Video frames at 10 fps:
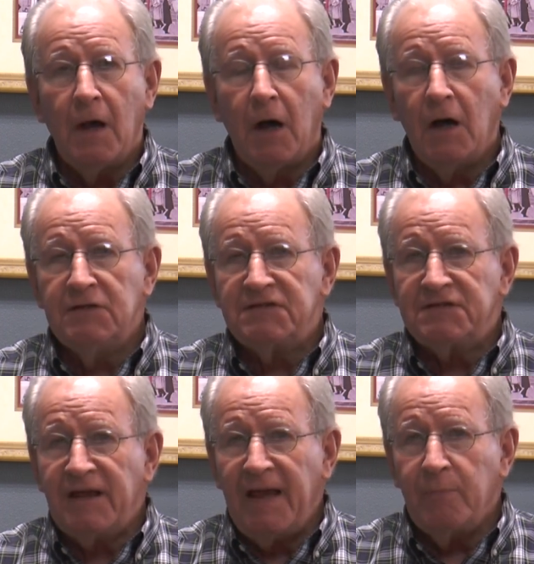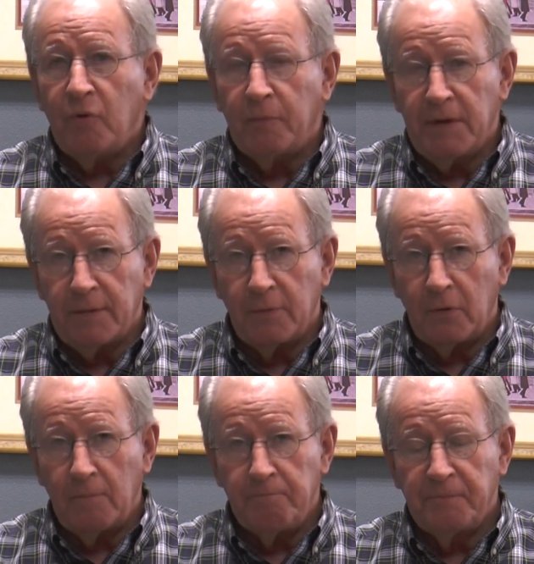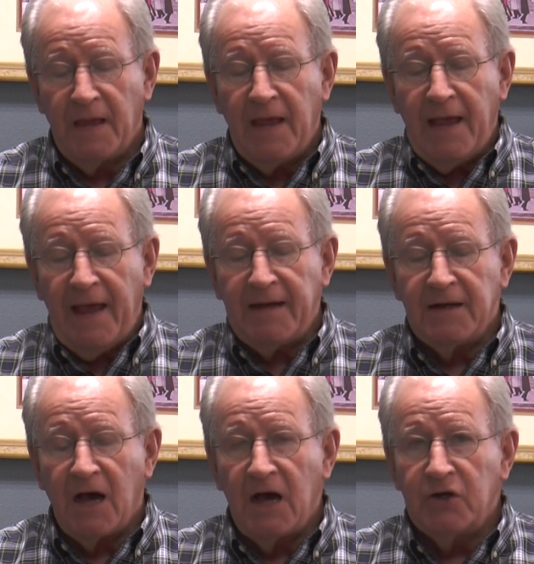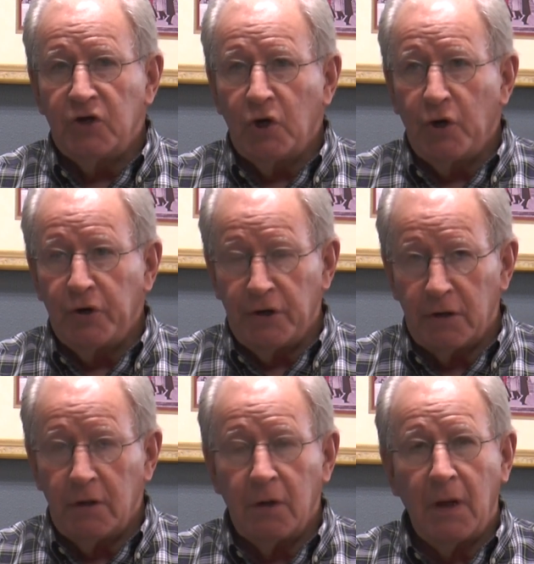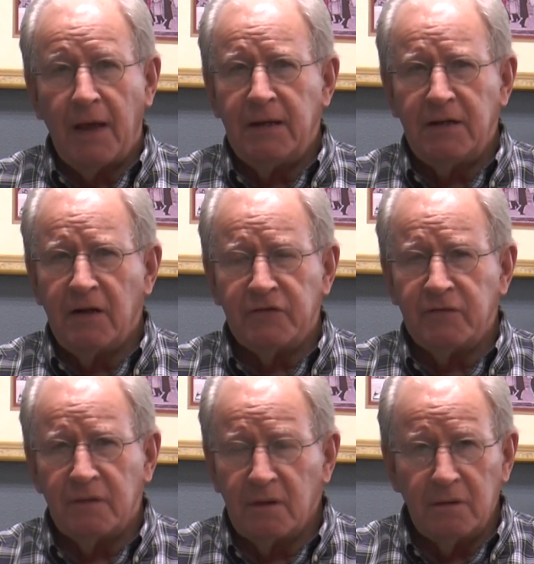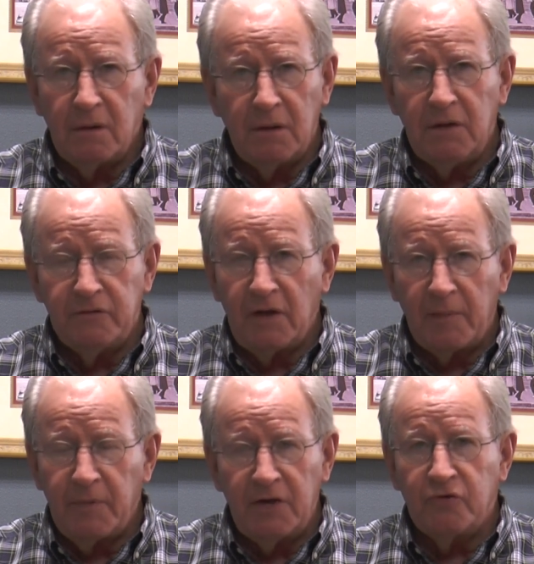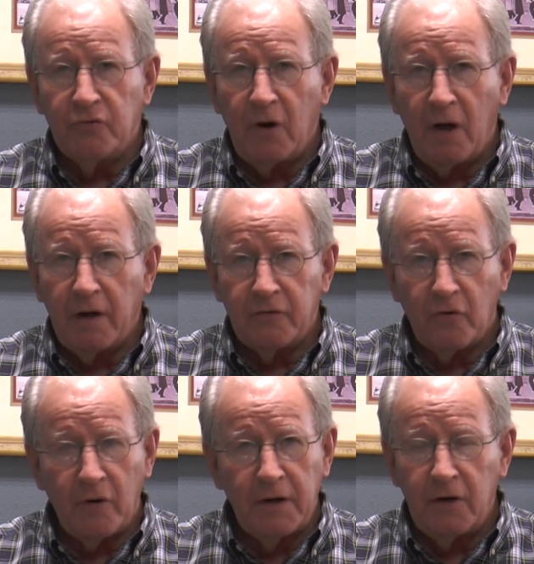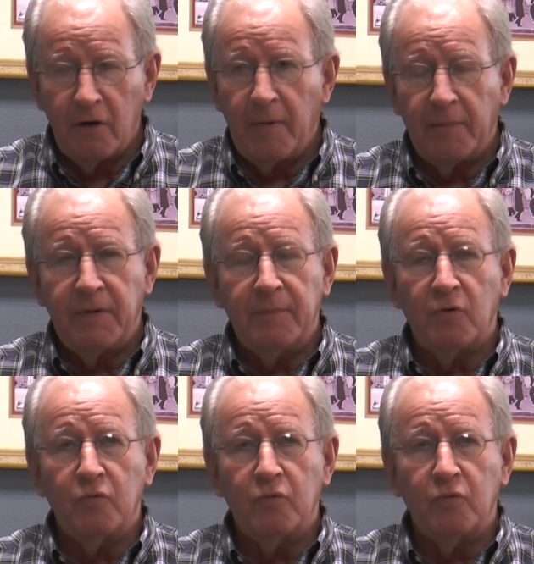unstable people and unlearned, and he's not being derogatory here about people